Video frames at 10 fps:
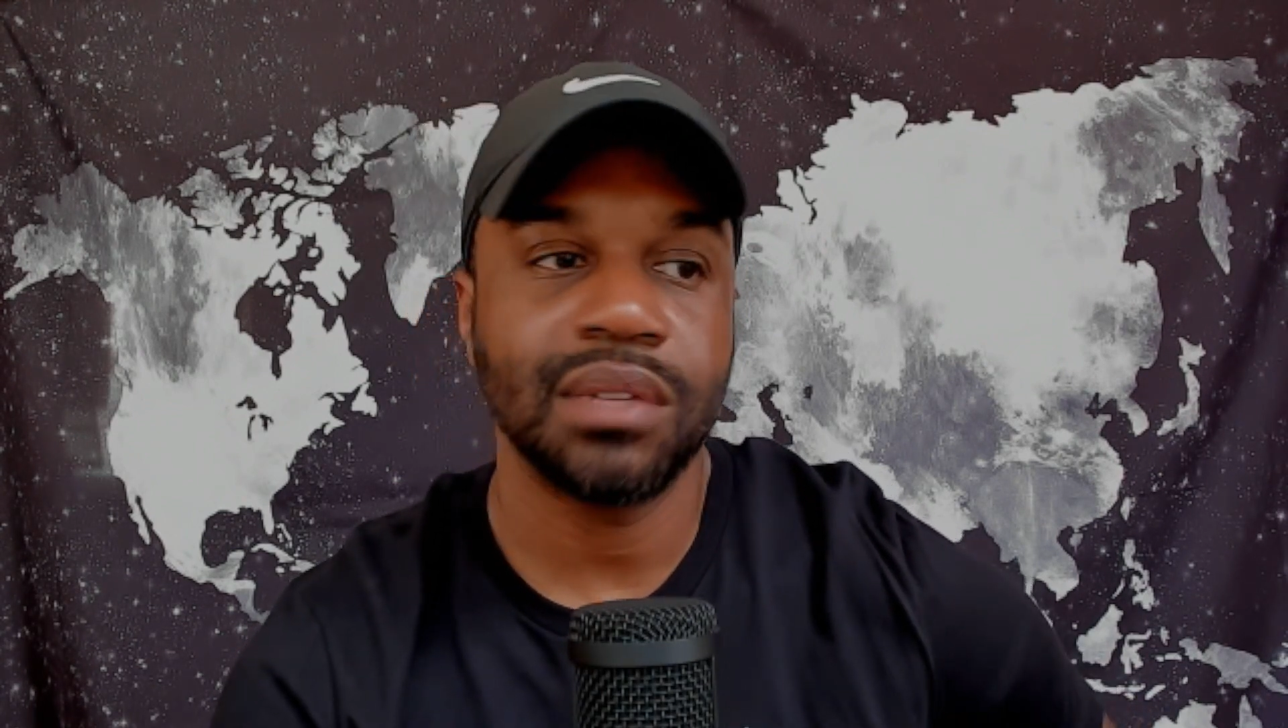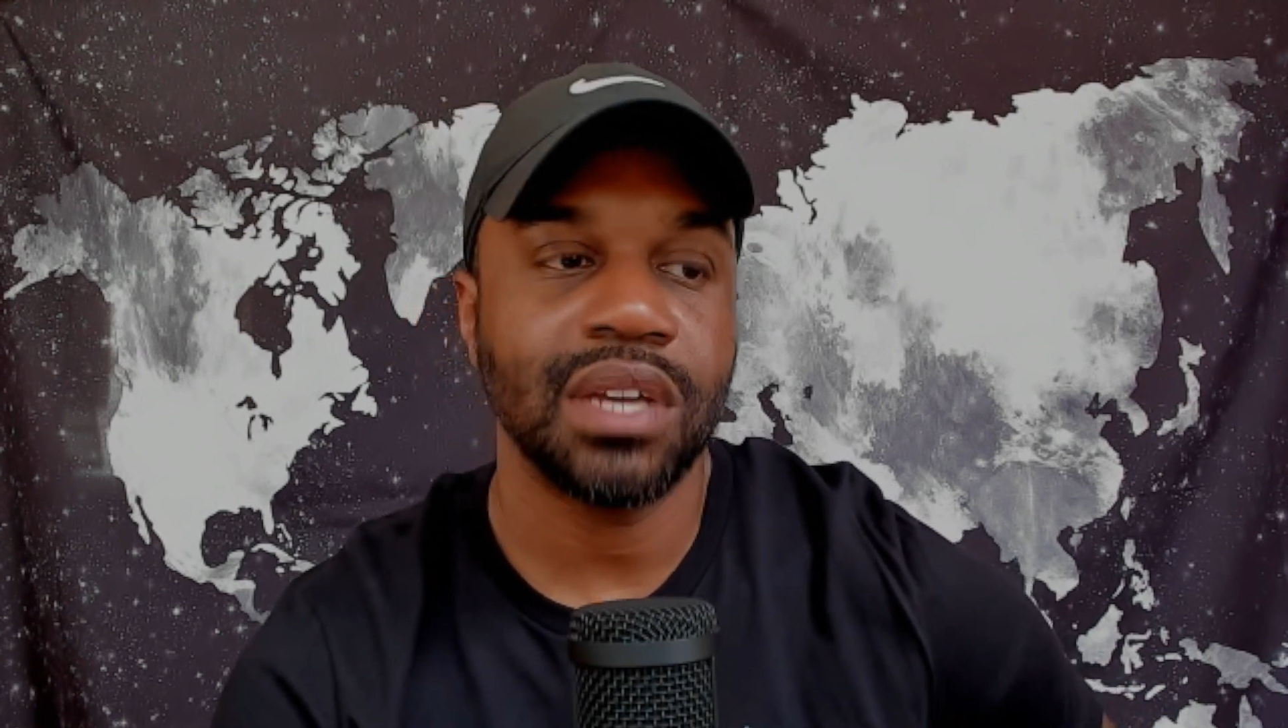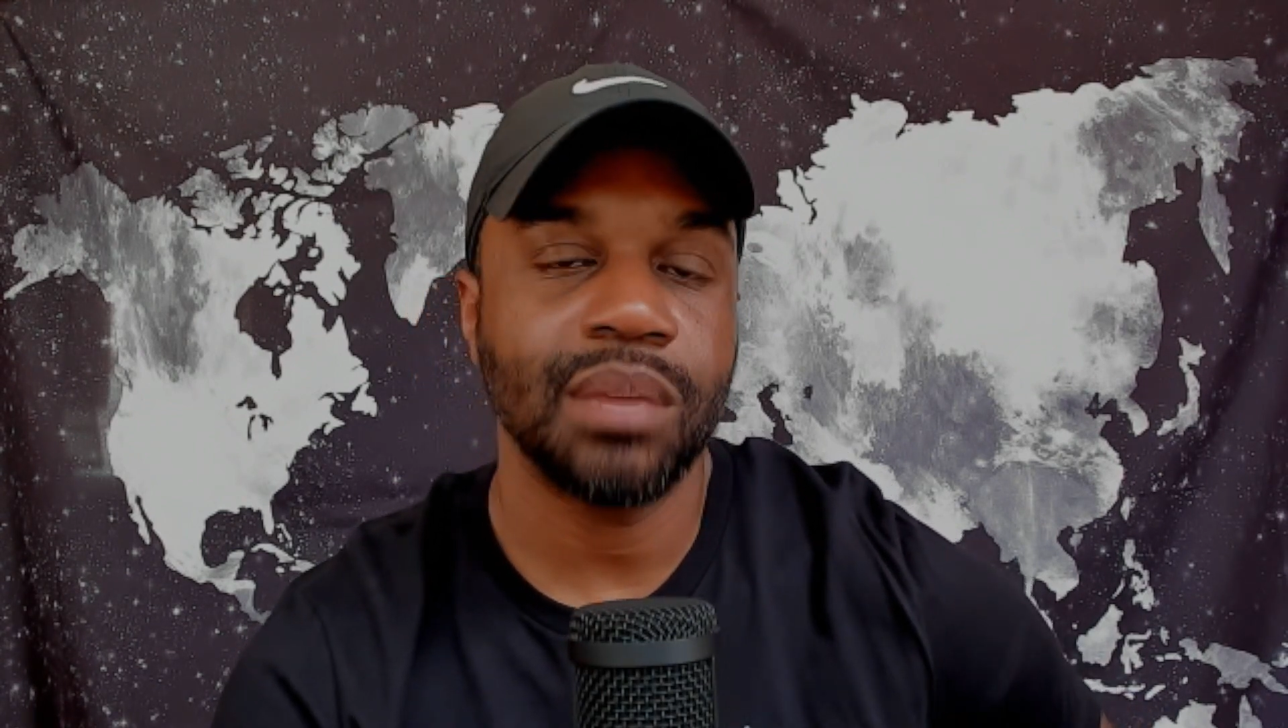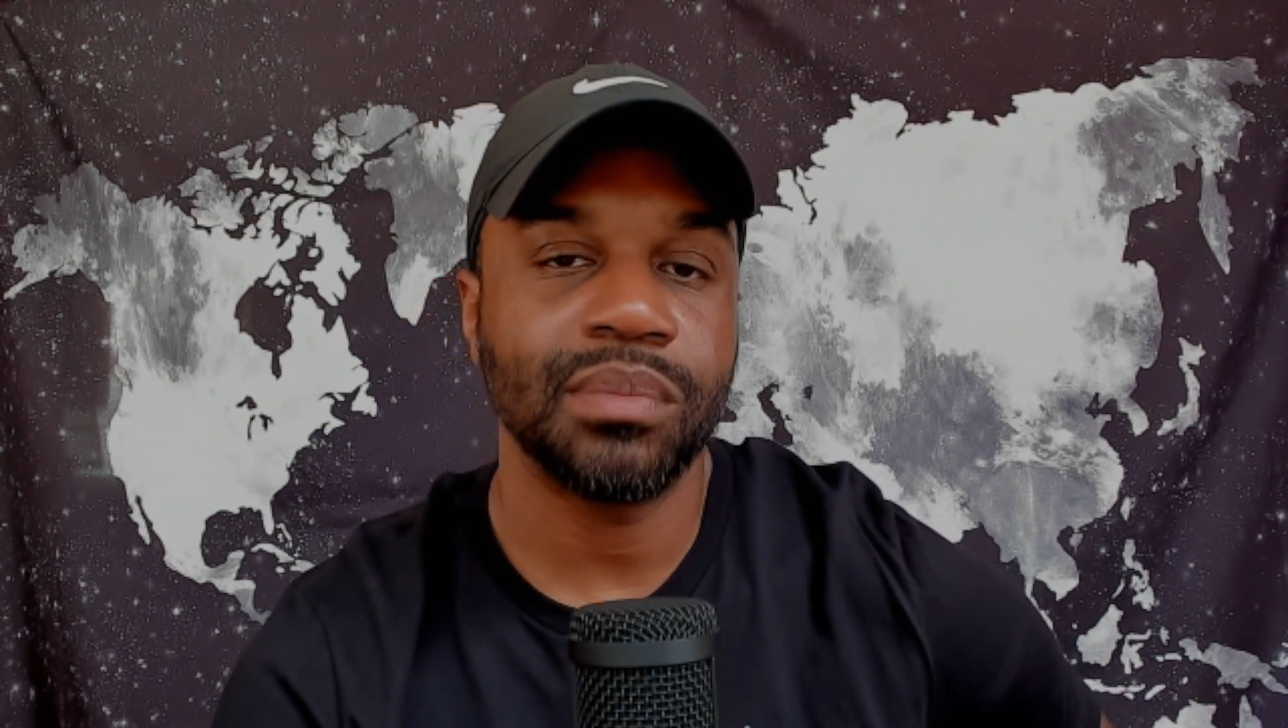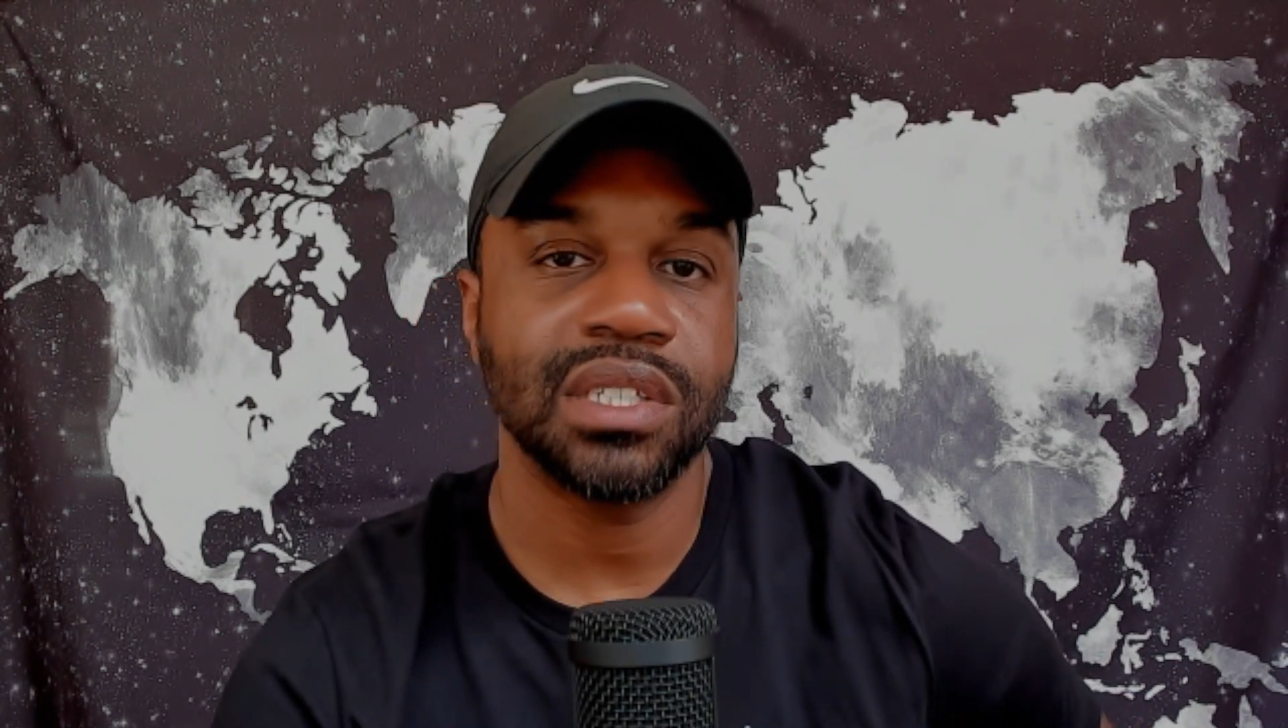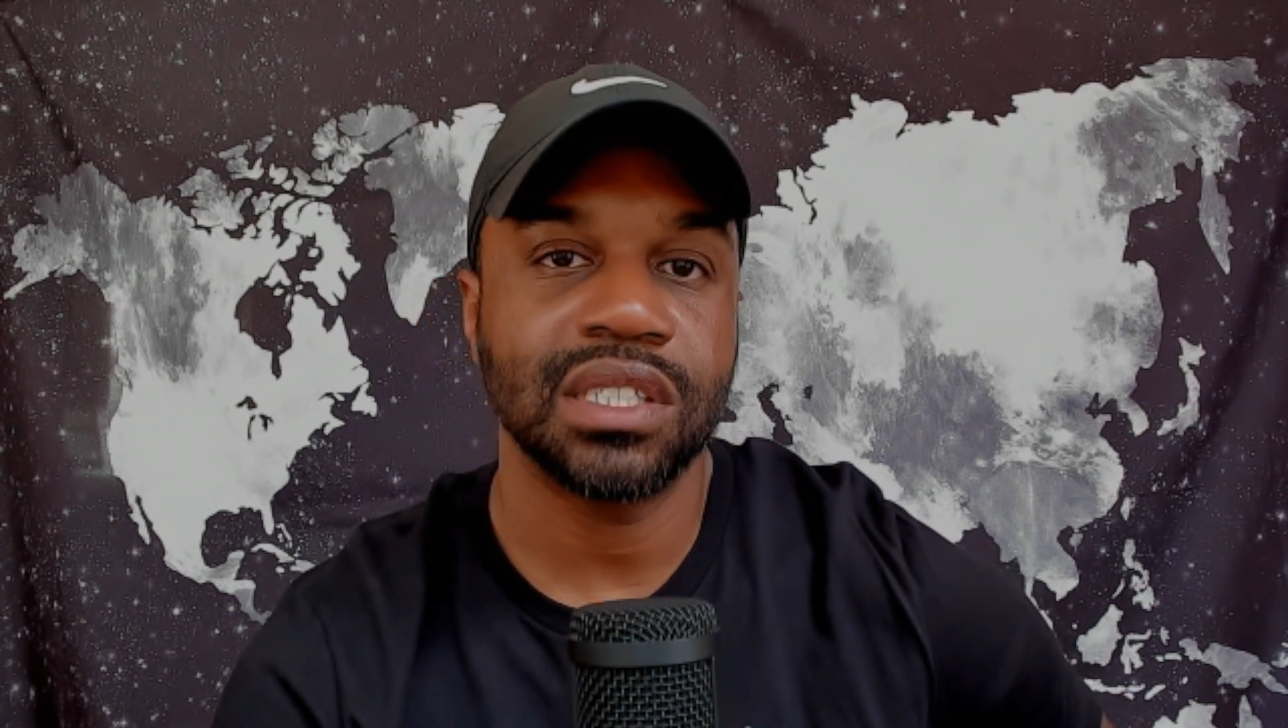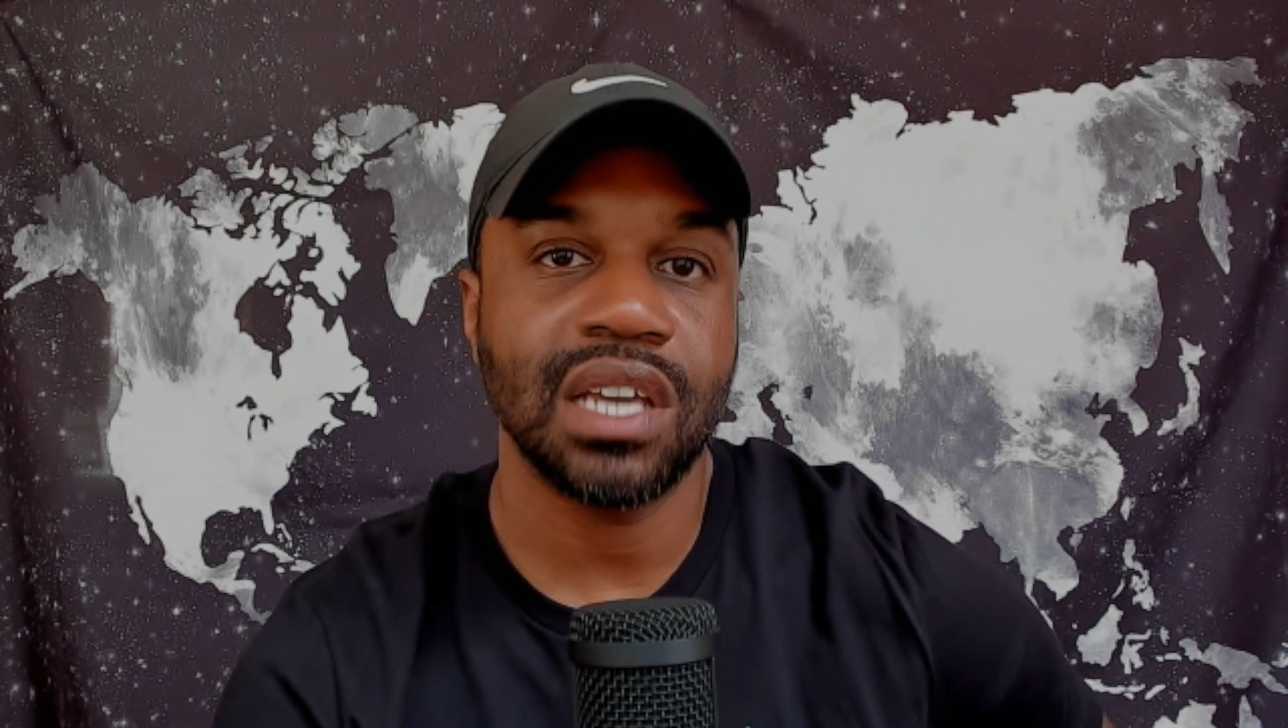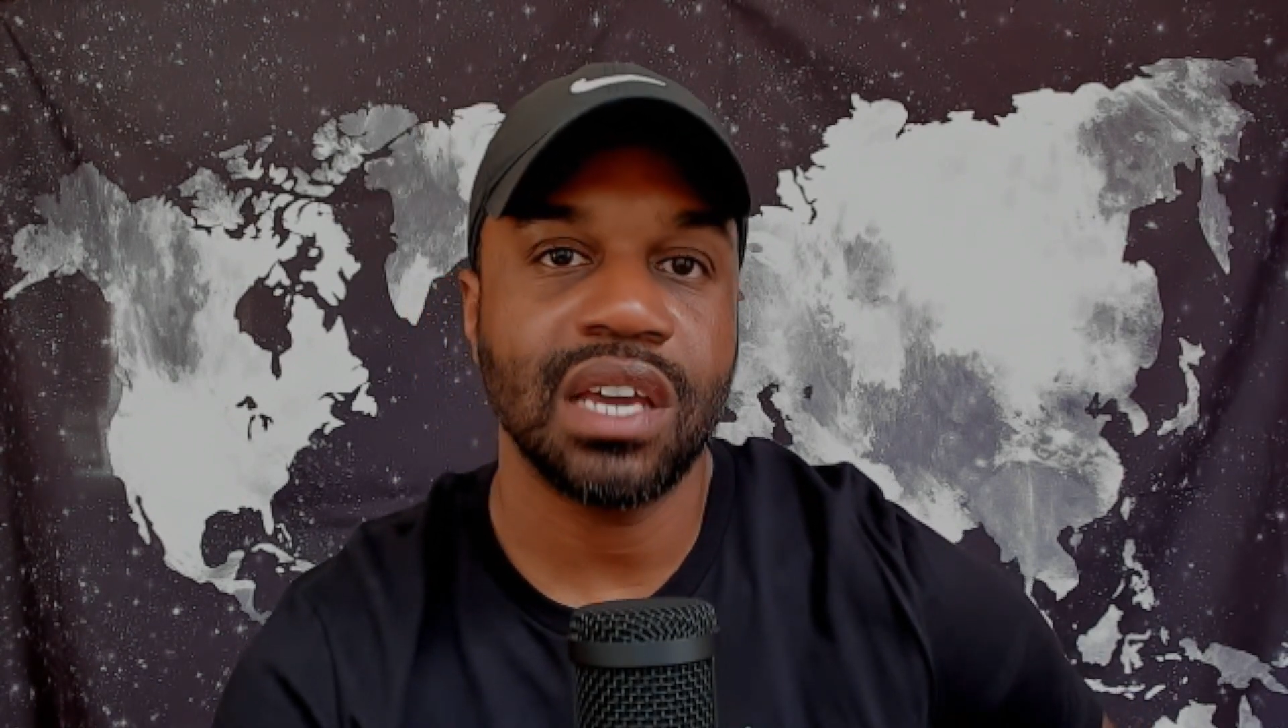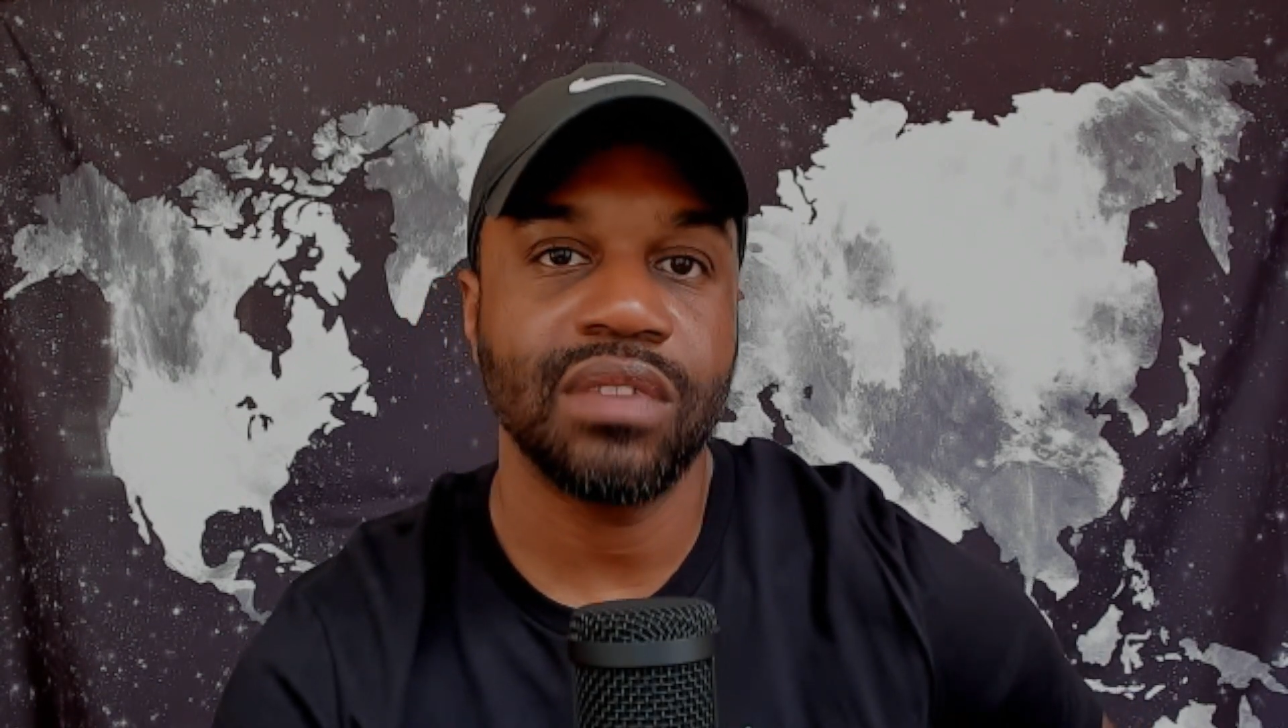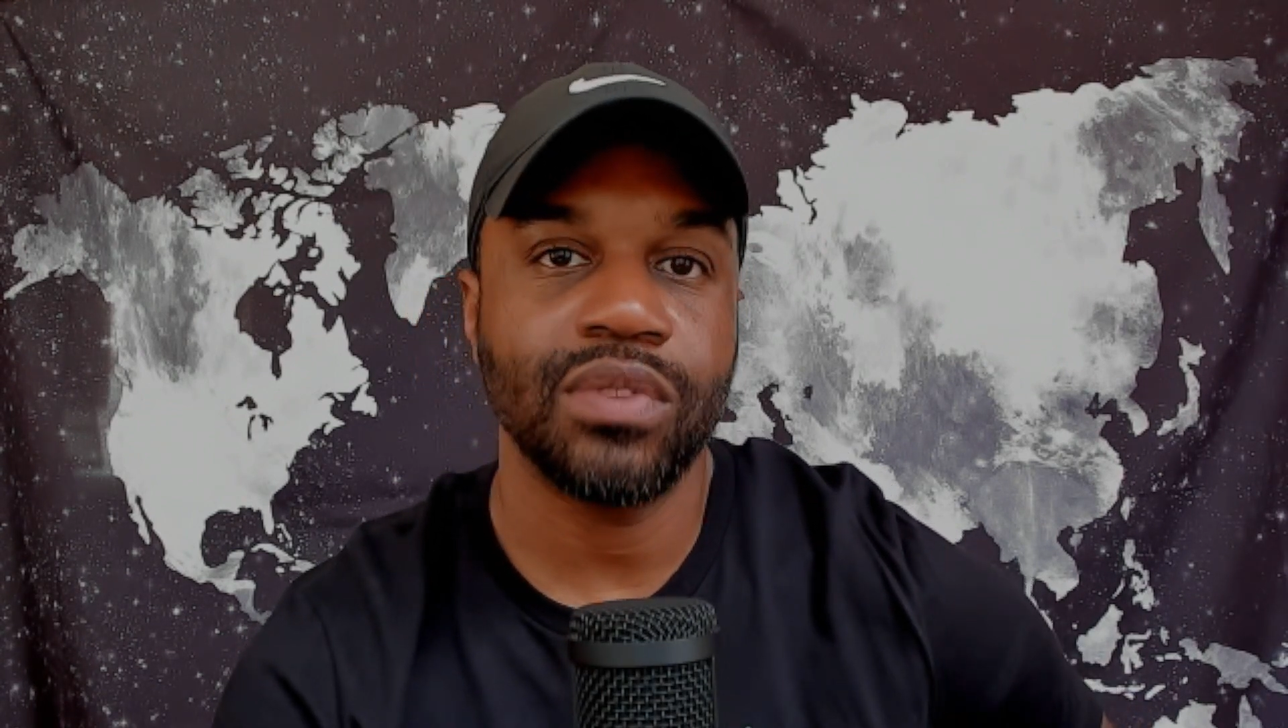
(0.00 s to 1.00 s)
I'm
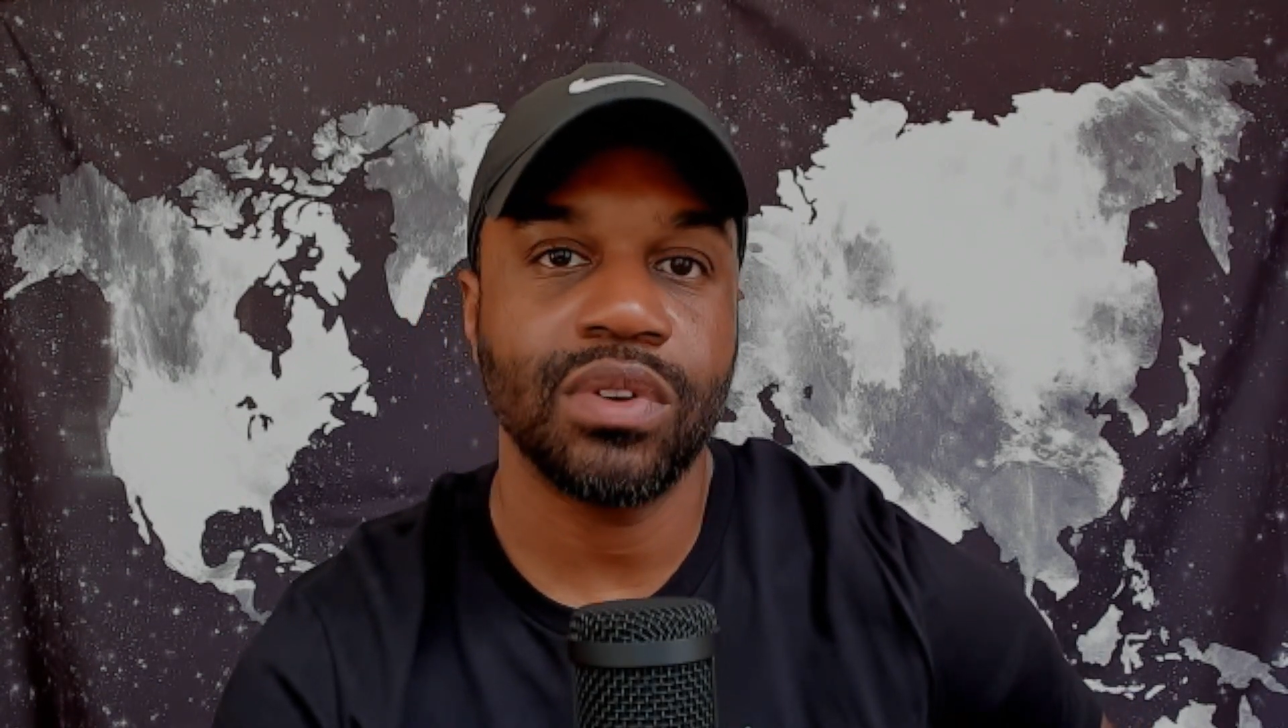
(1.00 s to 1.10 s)
excited for